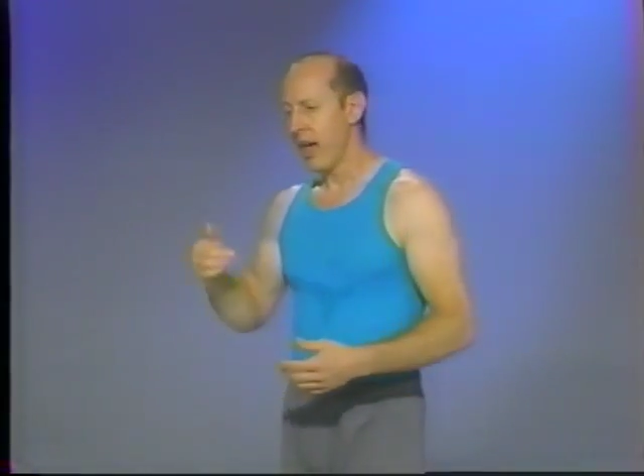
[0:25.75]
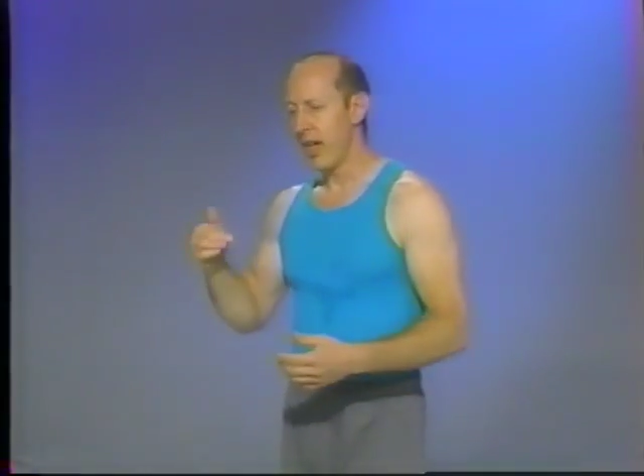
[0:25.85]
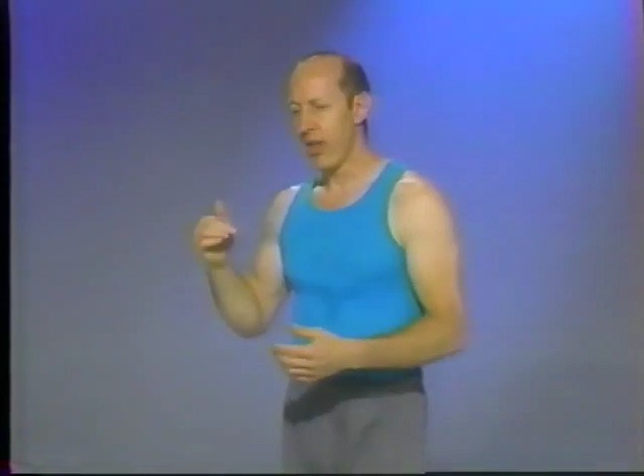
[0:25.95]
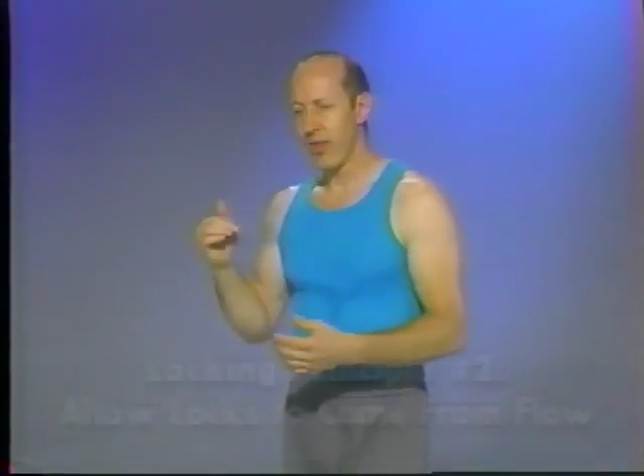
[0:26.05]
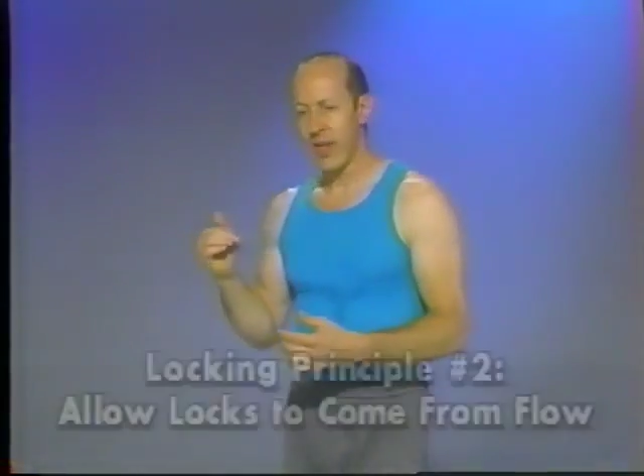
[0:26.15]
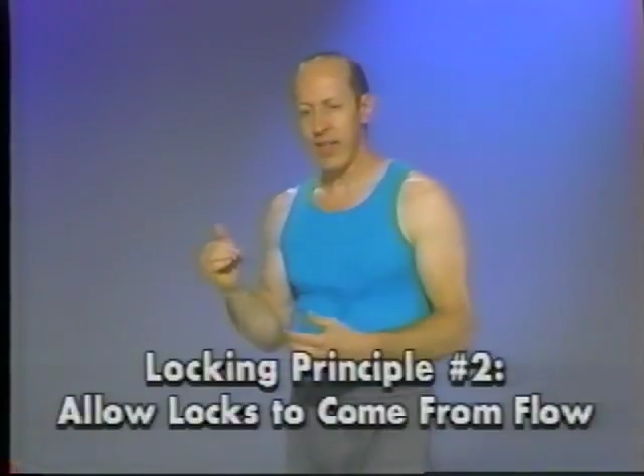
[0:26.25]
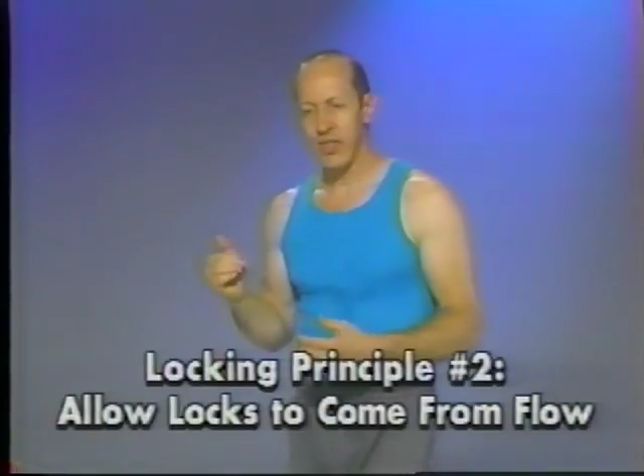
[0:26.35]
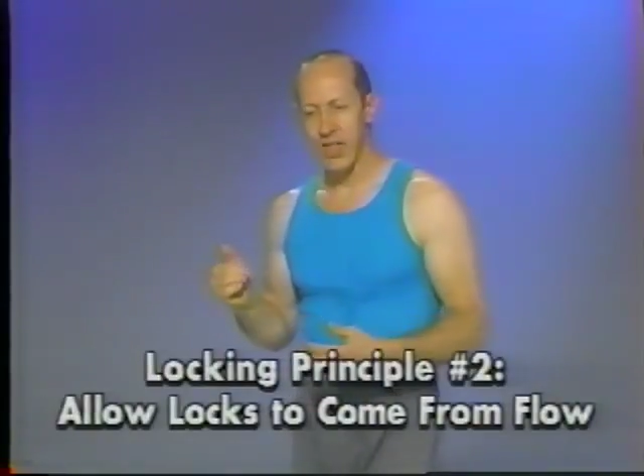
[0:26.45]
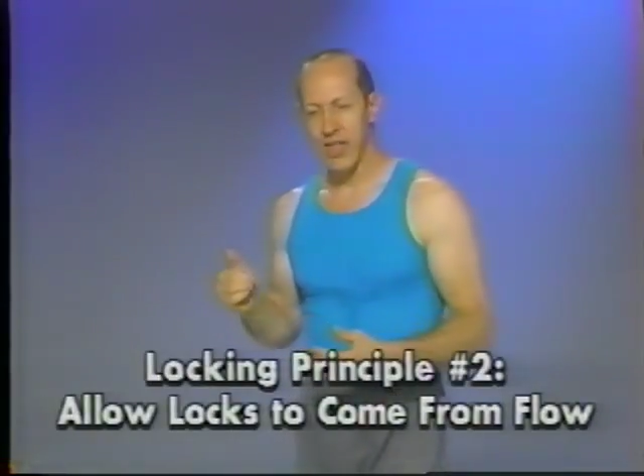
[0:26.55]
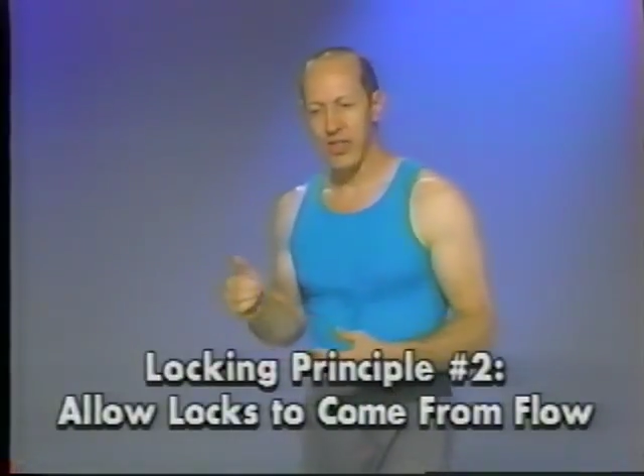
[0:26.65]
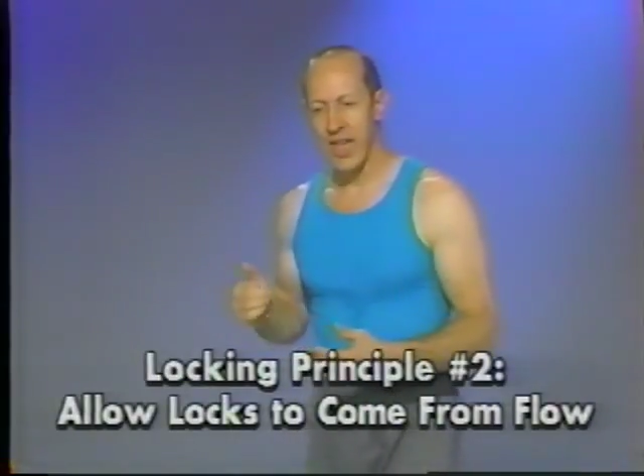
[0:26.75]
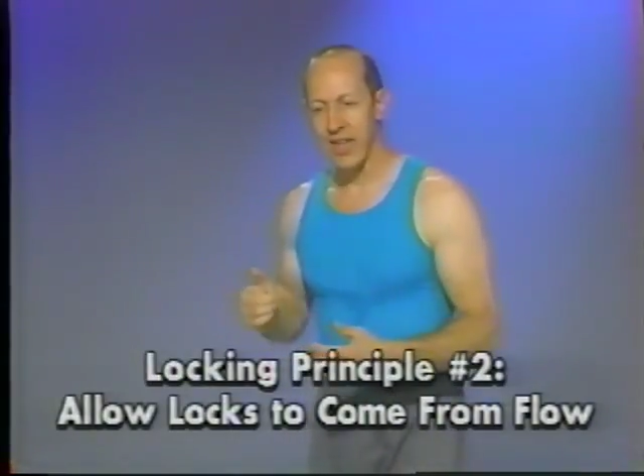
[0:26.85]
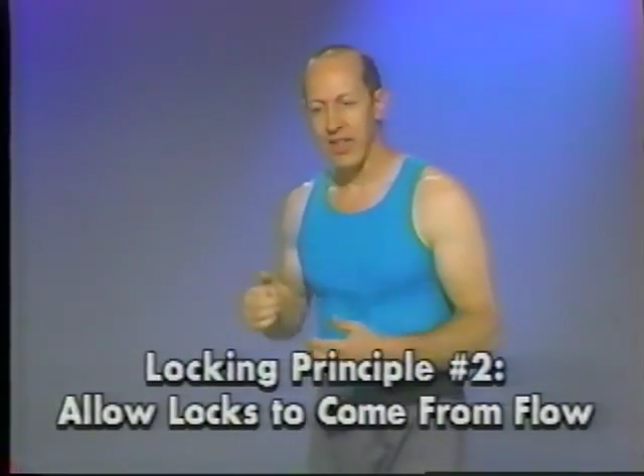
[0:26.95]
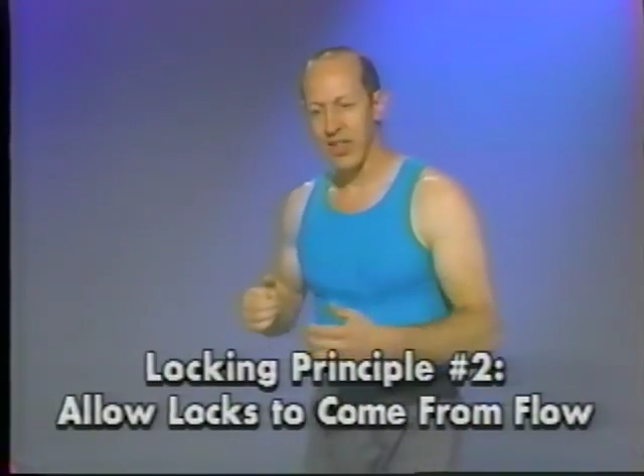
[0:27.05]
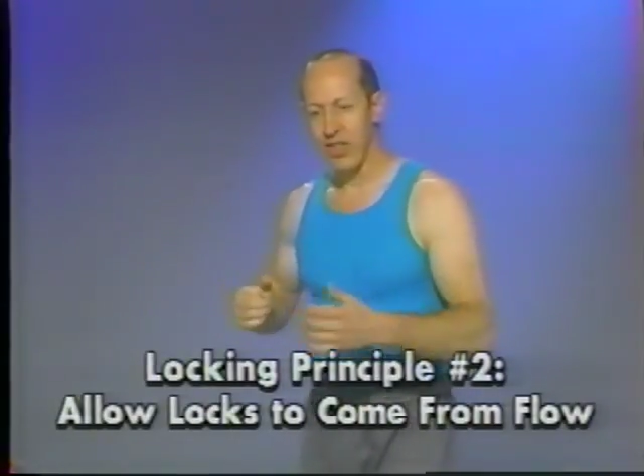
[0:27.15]
Another thing is
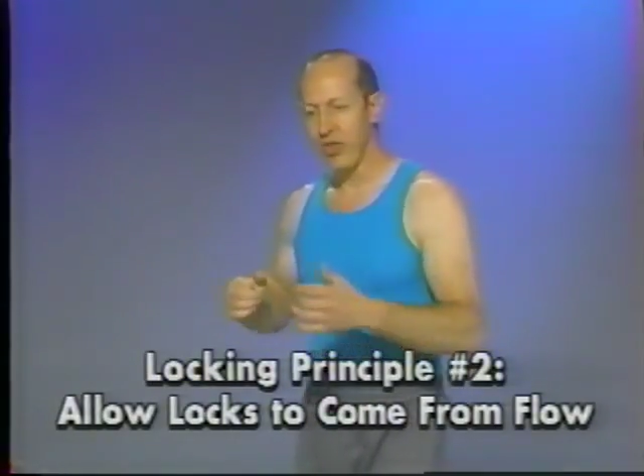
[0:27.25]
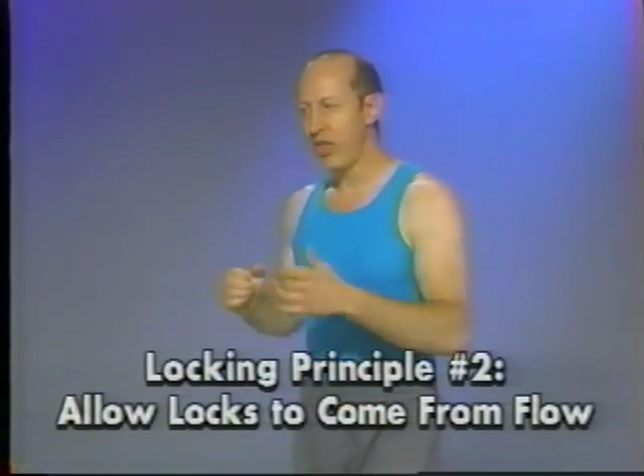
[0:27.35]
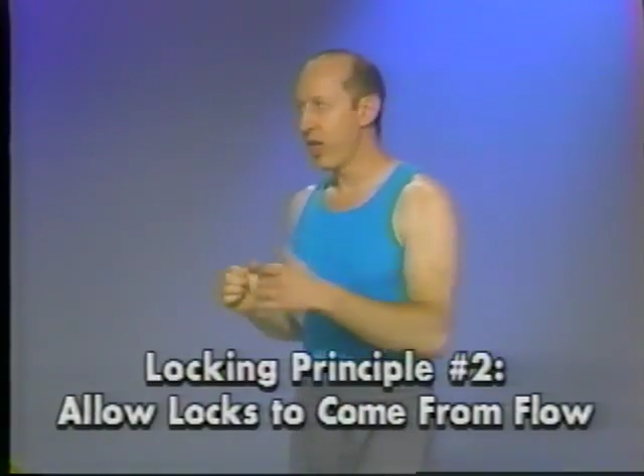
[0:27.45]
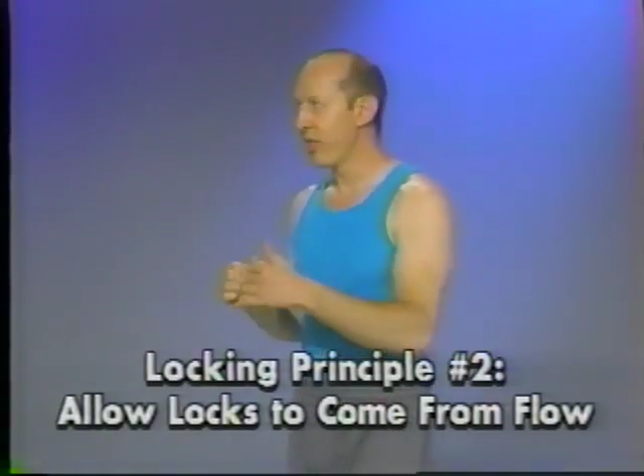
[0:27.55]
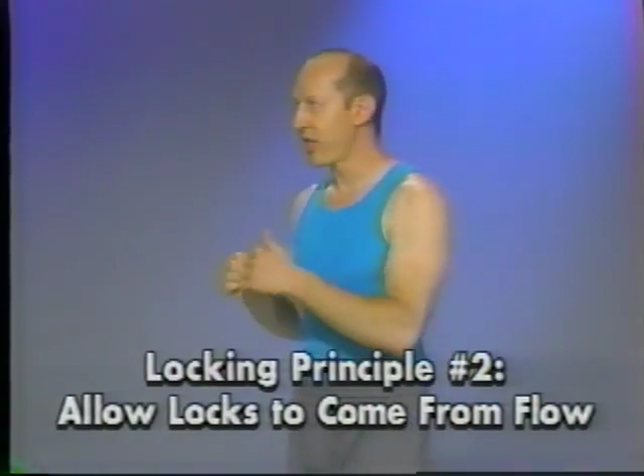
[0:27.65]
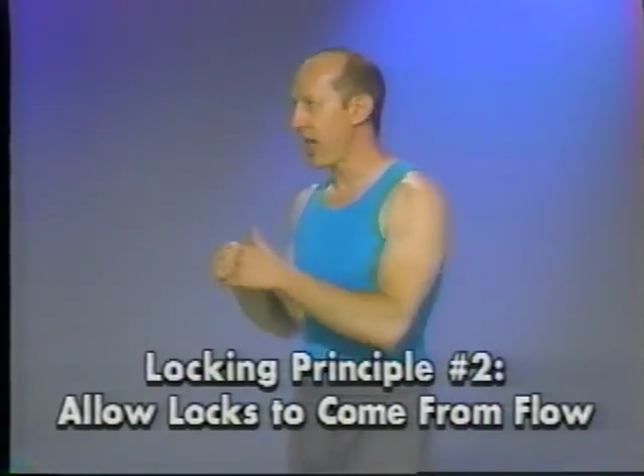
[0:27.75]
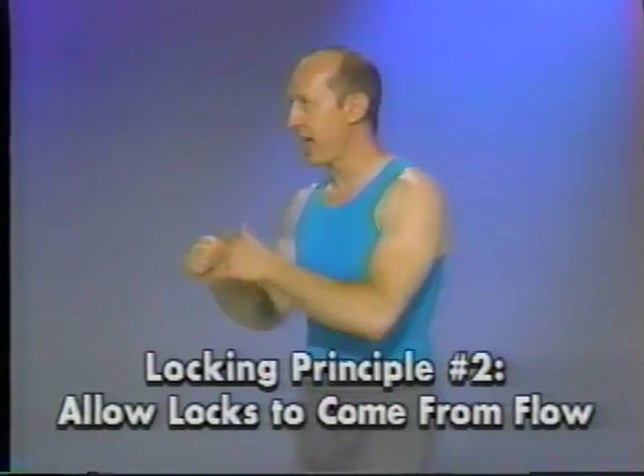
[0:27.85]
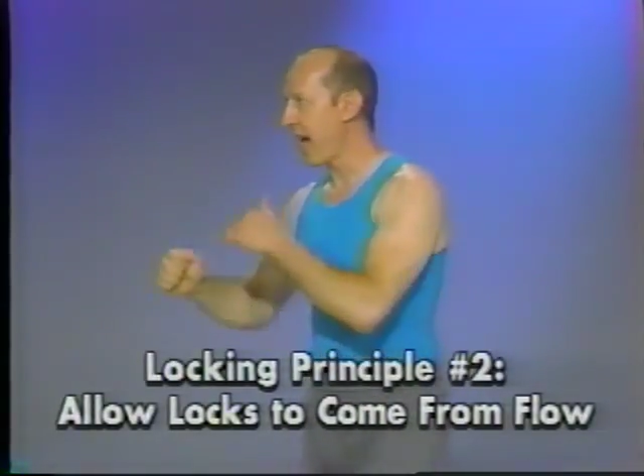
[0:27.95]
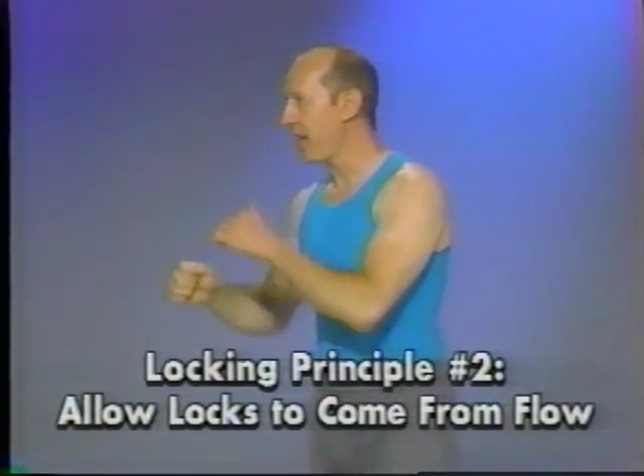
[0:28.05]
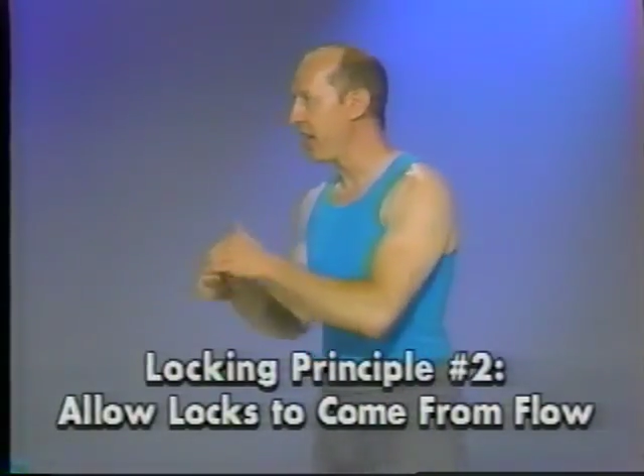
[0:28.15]
that you don't stand out